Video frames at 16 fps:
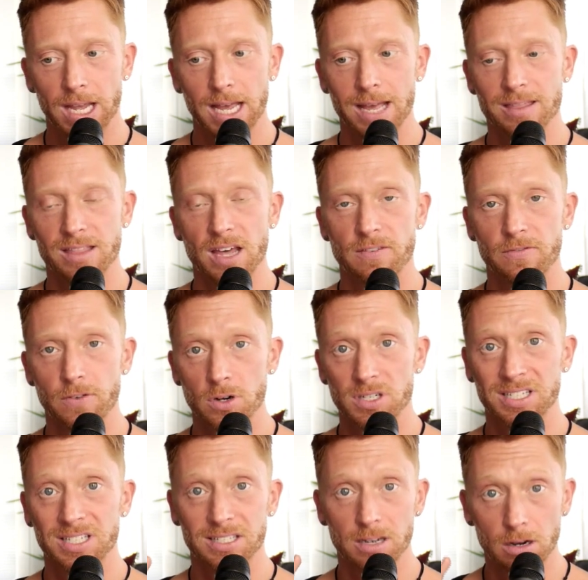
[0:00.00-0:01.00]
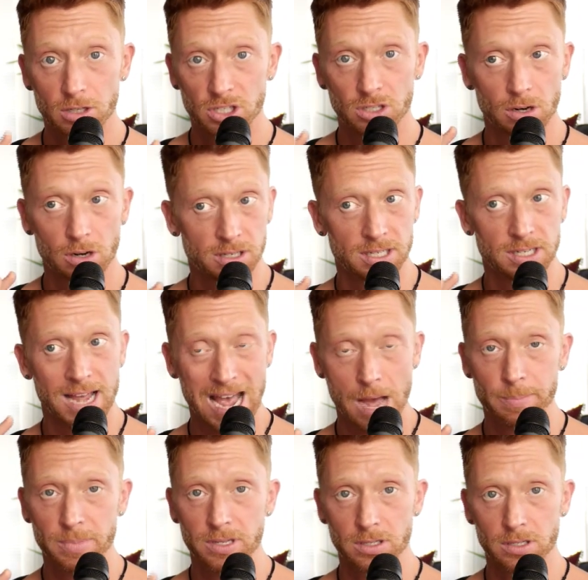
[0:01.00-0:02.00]
And that first starts and
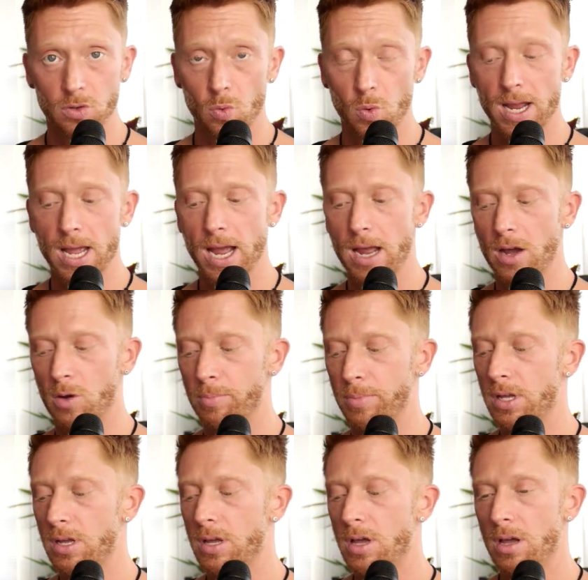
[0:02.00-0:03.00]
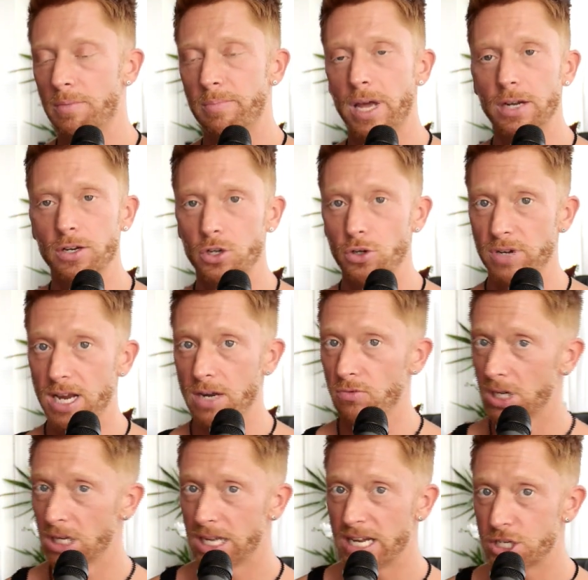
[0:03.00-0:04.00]
happens. The way I help men create
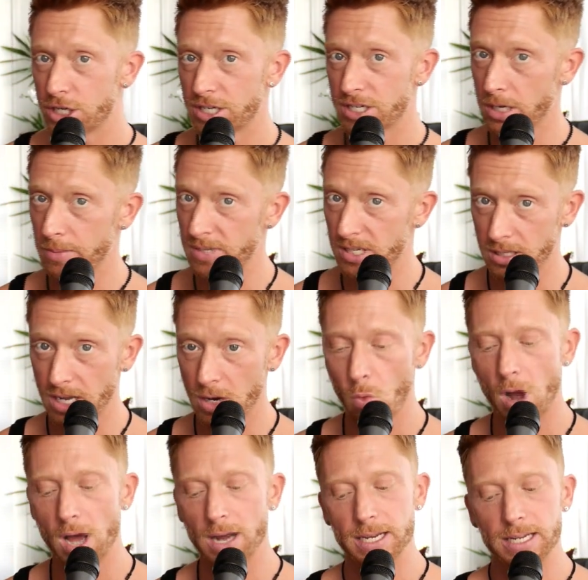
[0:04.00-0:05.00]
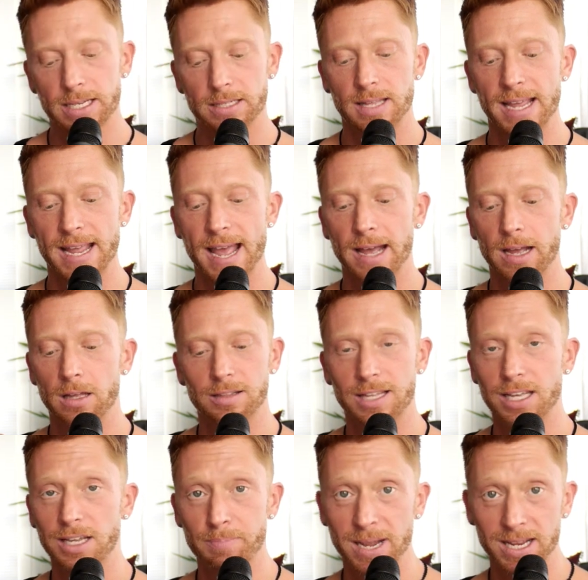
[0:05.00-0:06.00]
relationships that they want is they
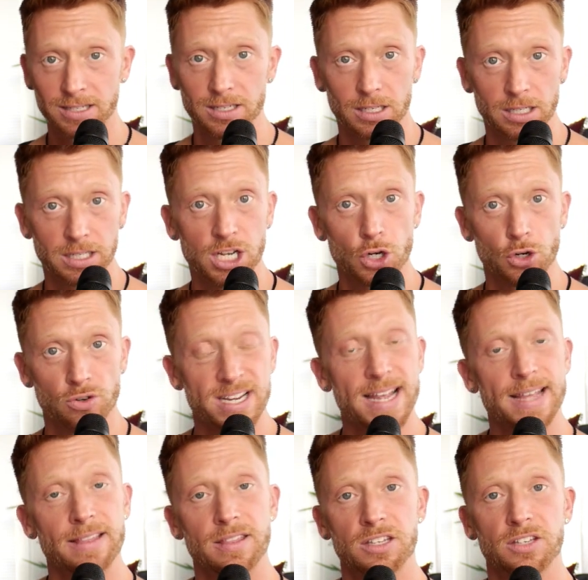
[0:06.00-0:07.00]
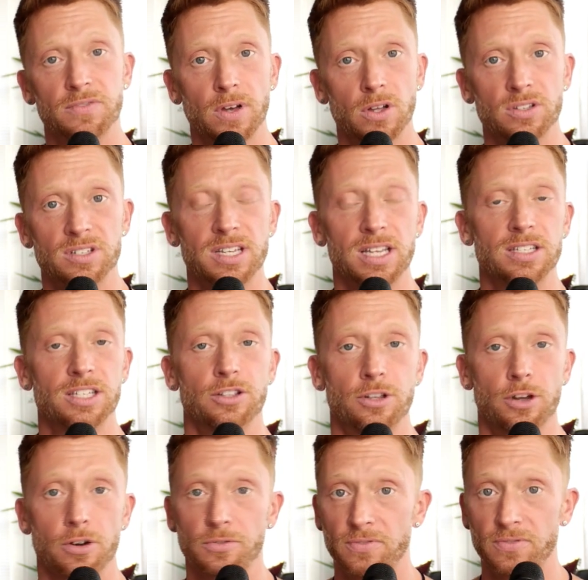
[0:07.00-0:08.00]
basically create this felt sense in
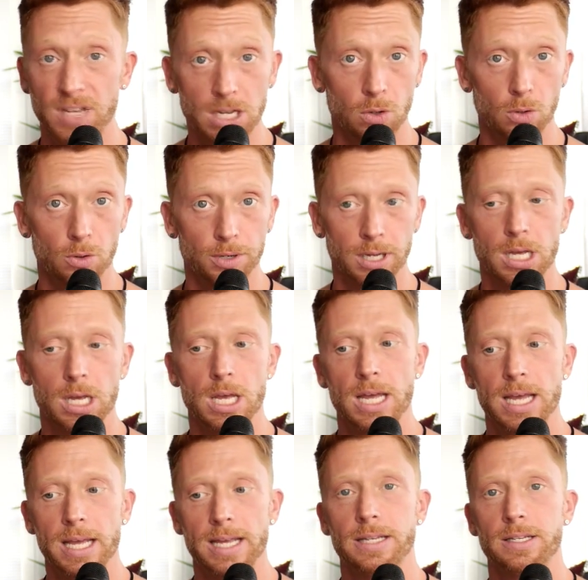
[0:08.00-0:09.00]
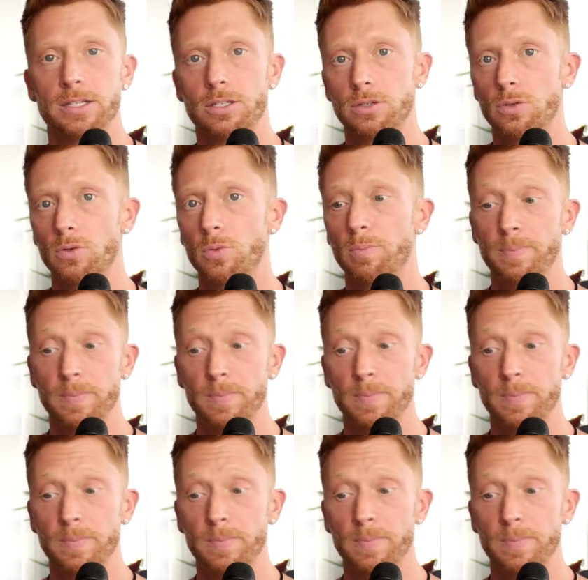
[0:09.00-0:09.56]
their field, is to